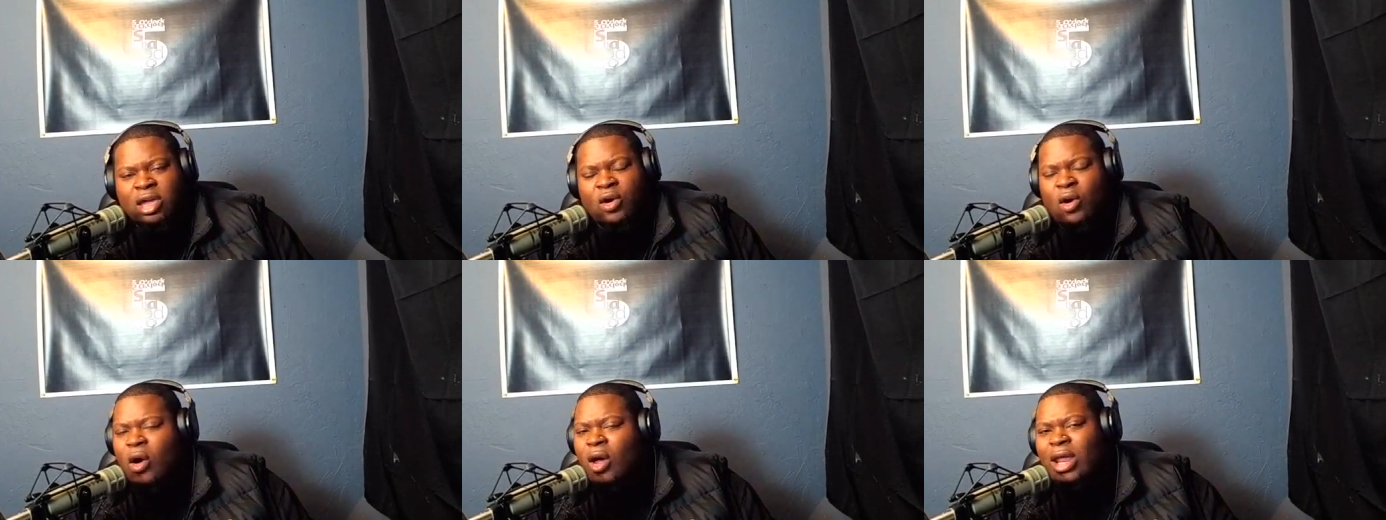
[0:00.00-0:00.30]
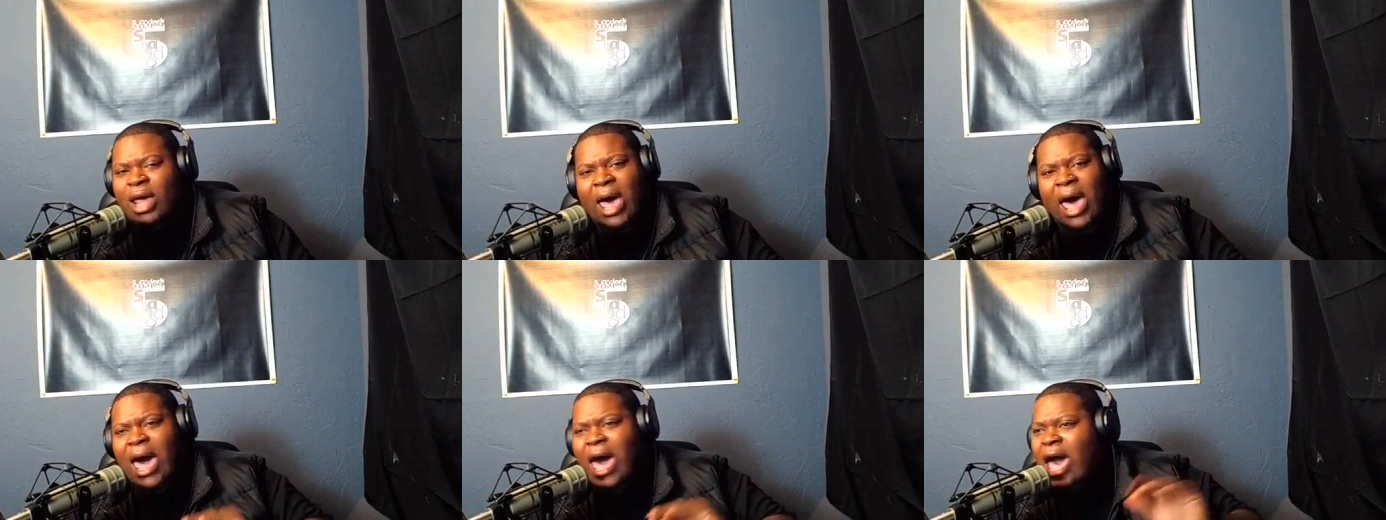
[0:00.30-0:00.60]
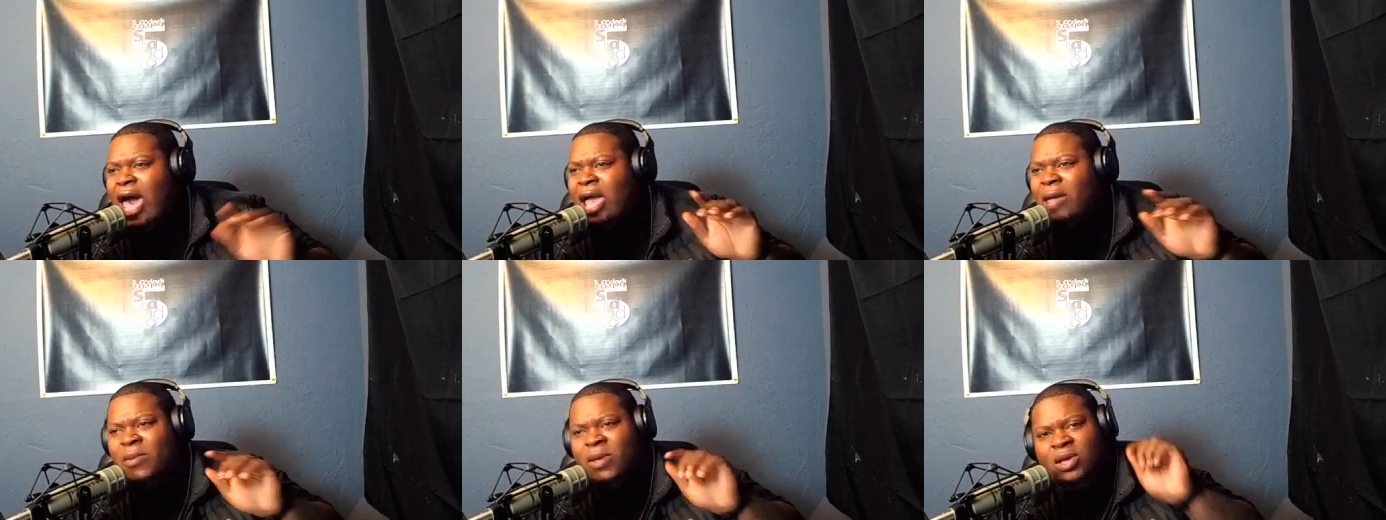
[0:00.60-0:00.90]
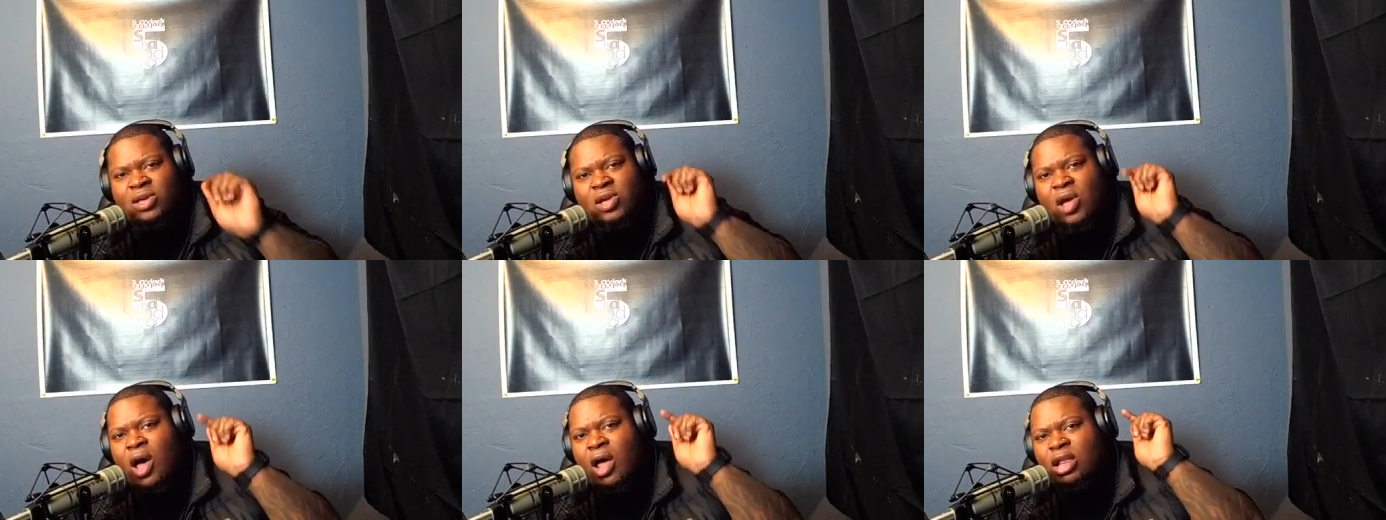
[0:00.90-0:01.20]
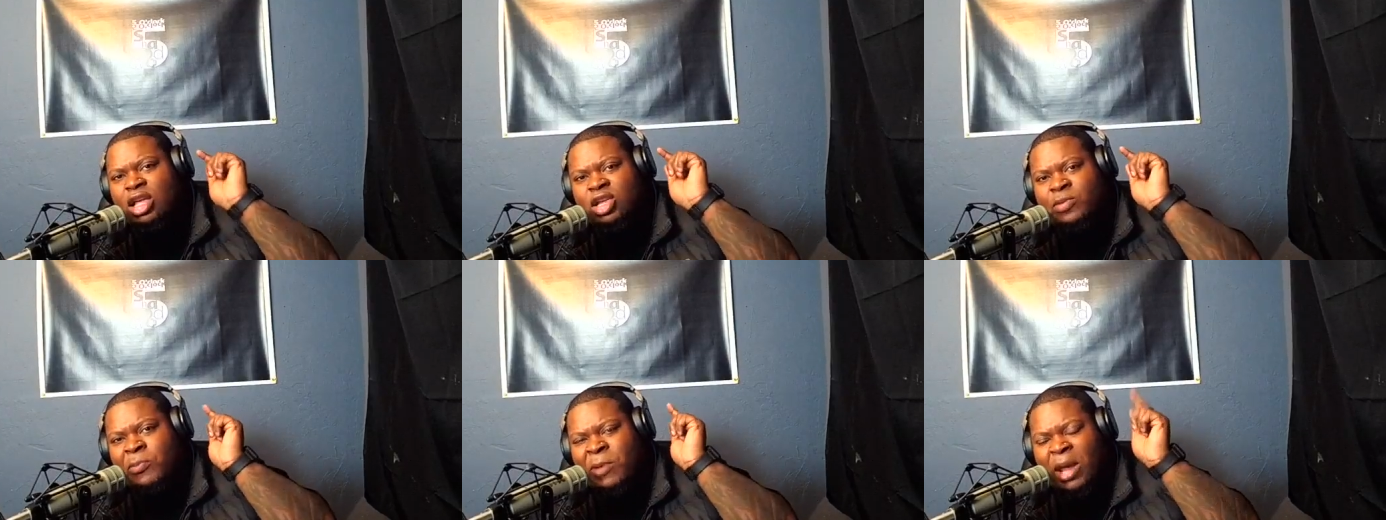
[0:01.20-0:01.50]
you're on a high because all
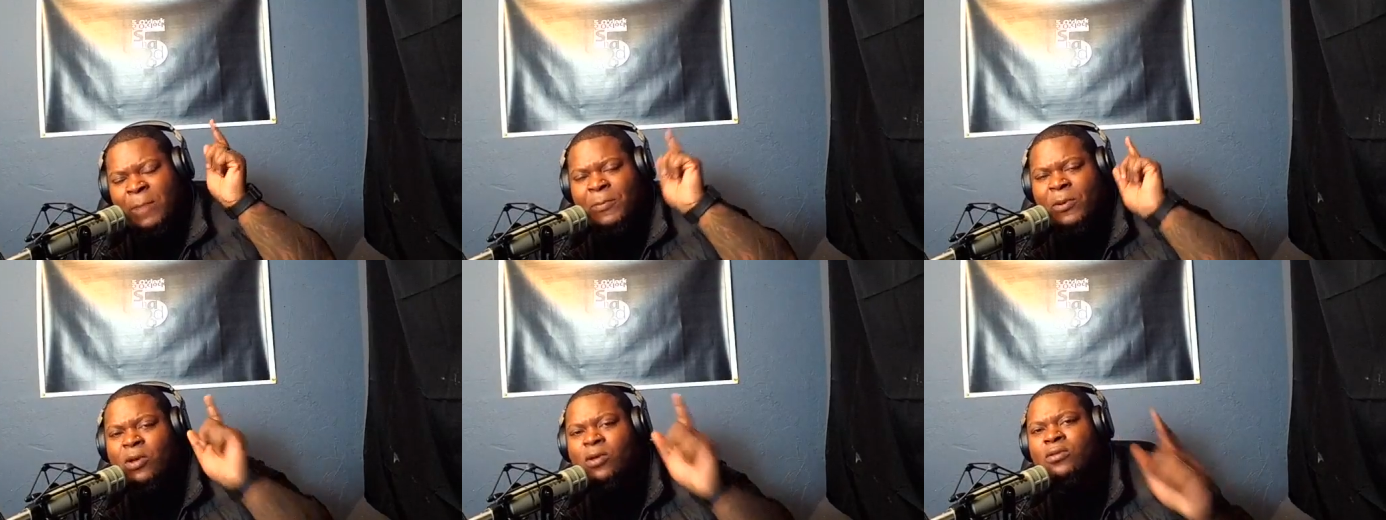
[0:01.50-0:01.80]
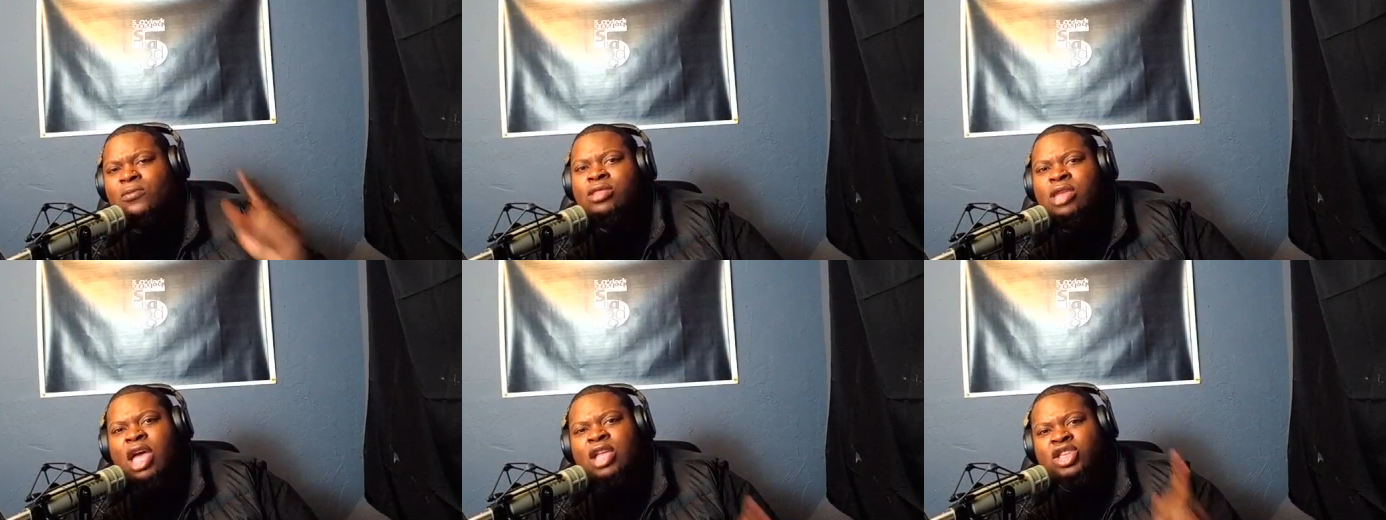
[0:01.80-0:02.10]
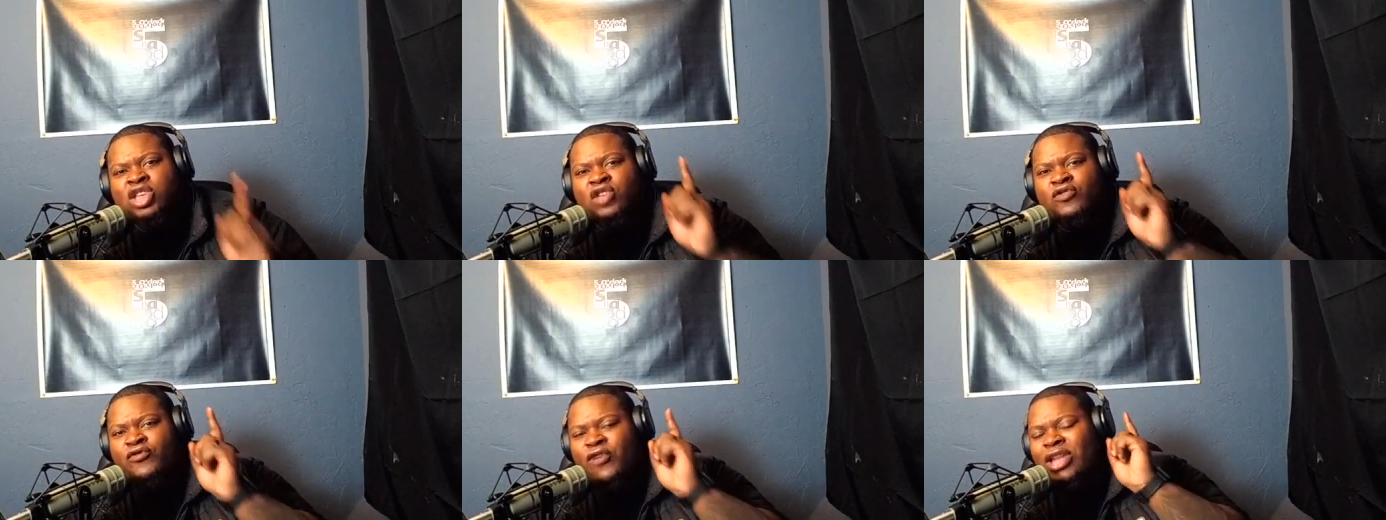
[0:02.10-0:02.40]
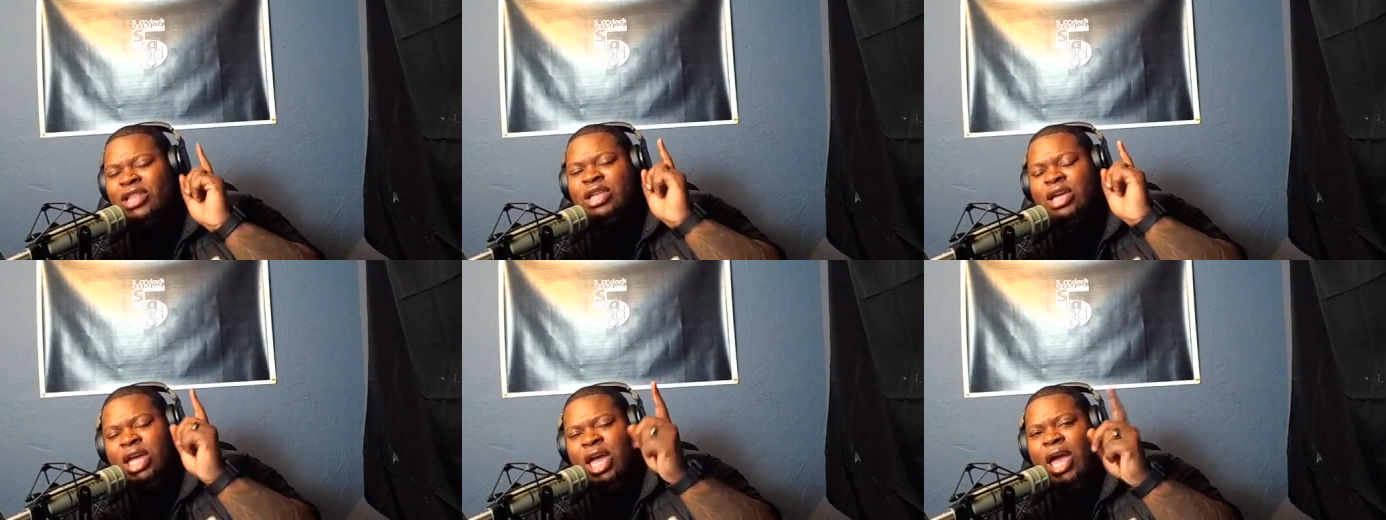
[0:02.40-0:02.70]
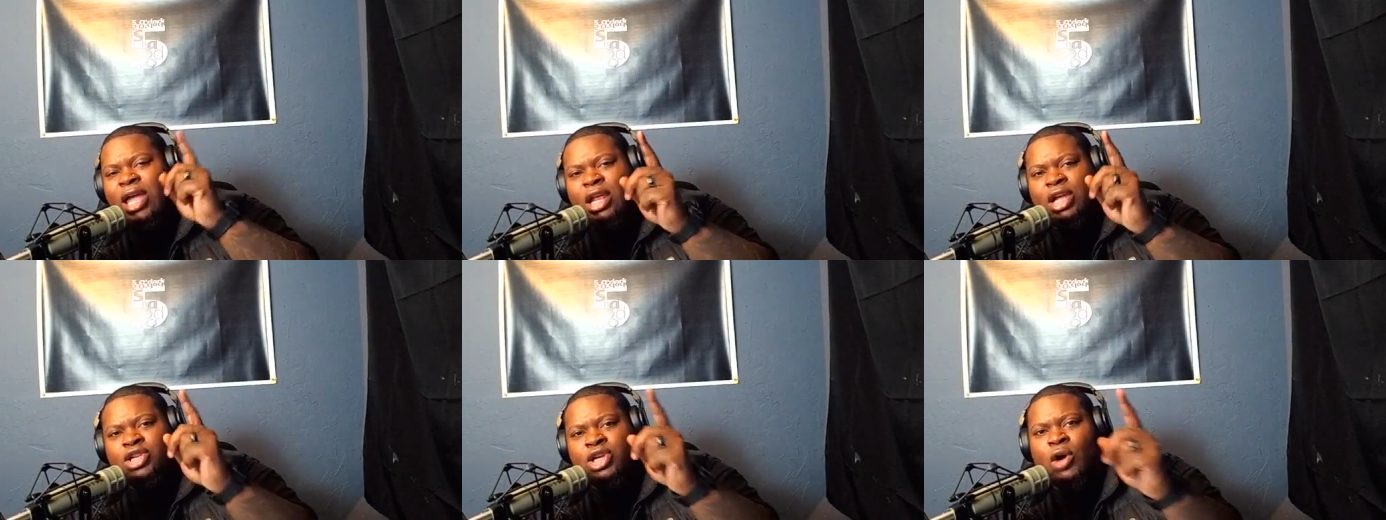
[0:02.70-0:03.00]
these people, they just
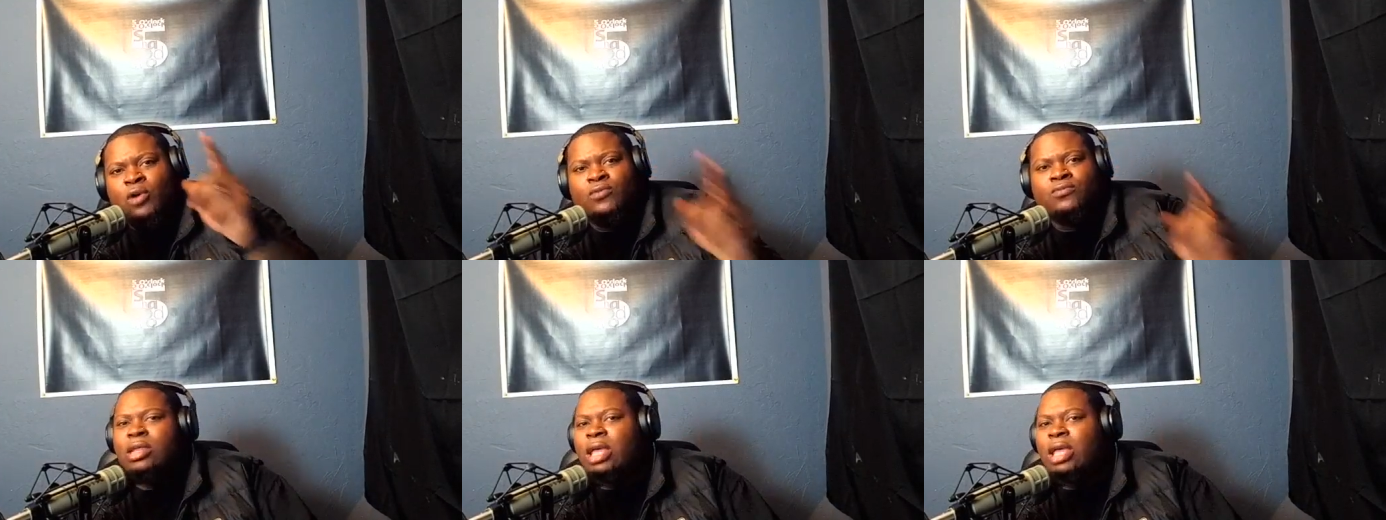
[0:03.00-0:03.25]
vindicated you.